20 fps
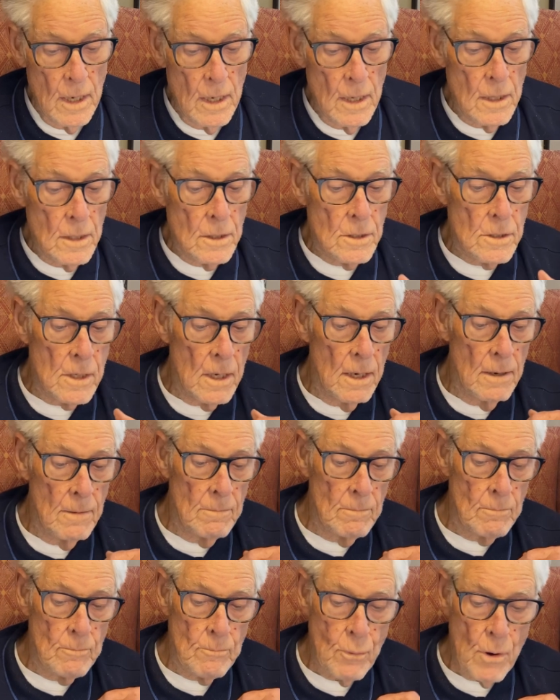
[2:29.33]

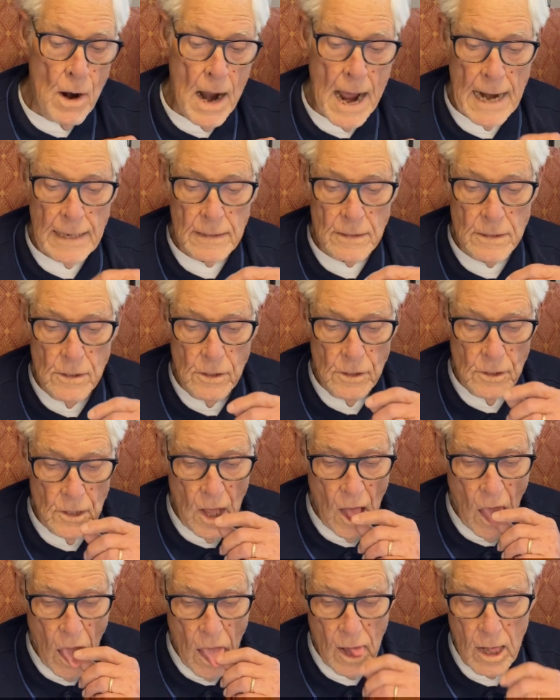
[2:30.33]
some practice
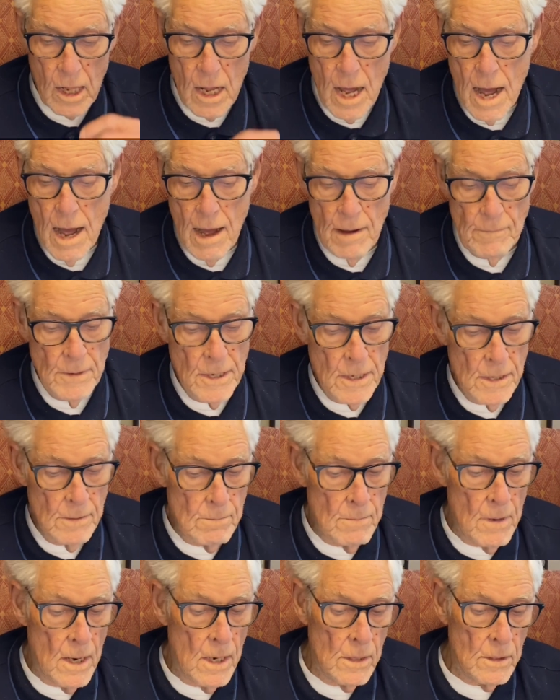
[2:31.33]
common
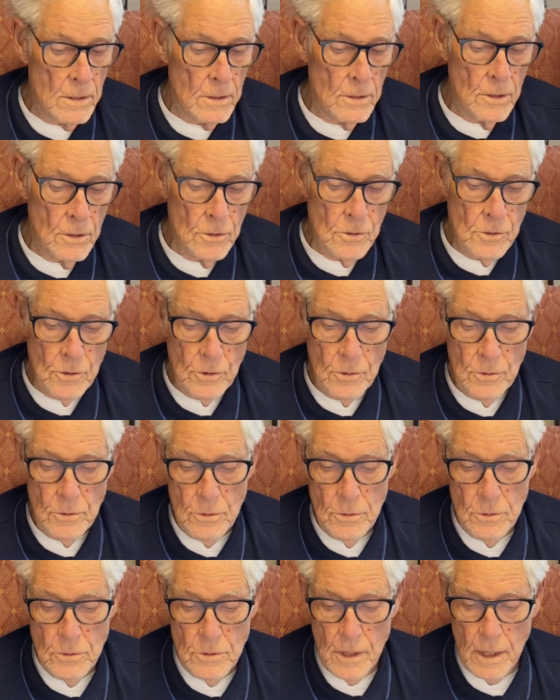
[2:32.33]
among the
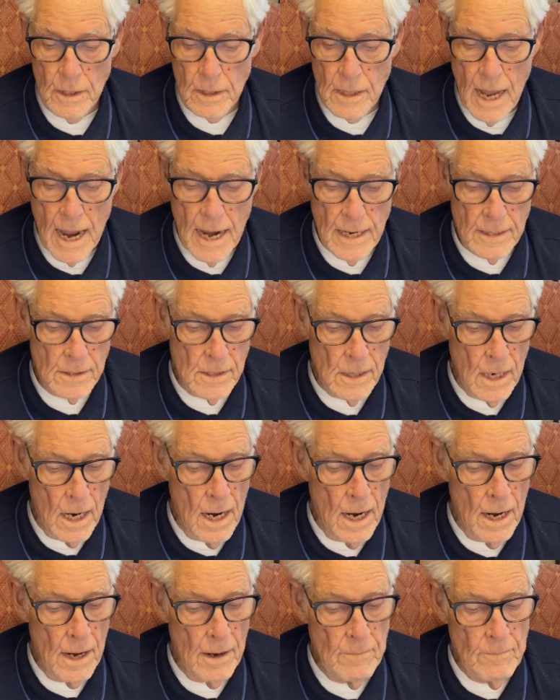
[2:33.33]
Jews at that
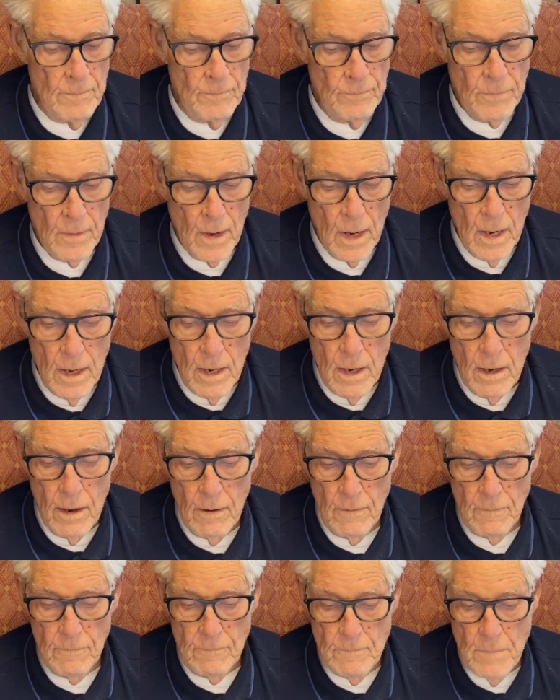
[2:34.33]
time
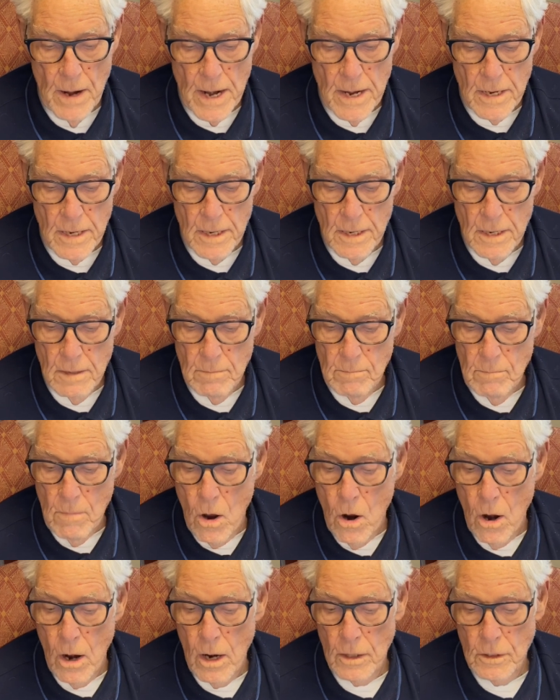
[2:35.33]
of making
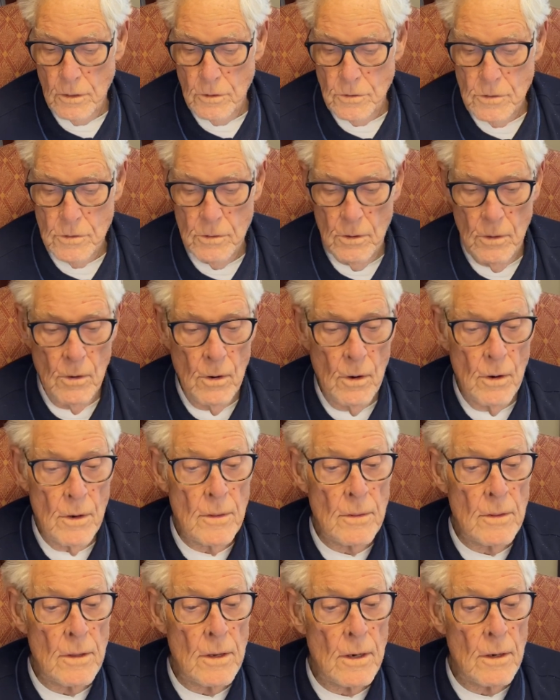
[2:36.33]
marks
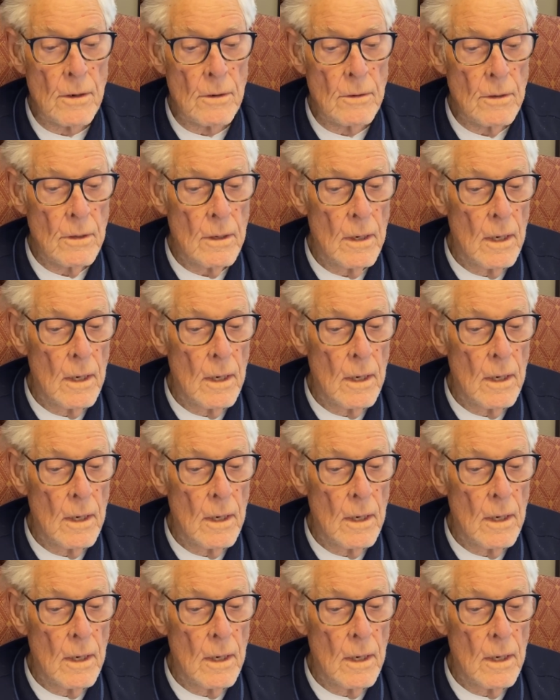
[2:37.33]
on their